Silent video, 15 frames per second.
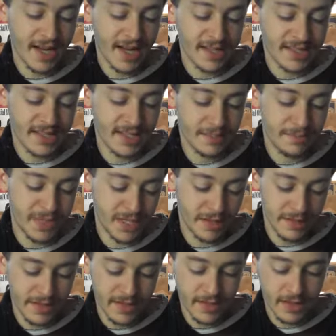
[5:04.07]
I gotta say is
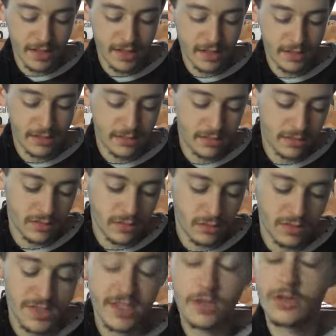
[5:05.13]
better than
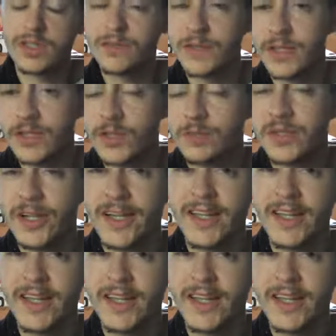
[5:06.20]
Ghouls and Ghosts for the Super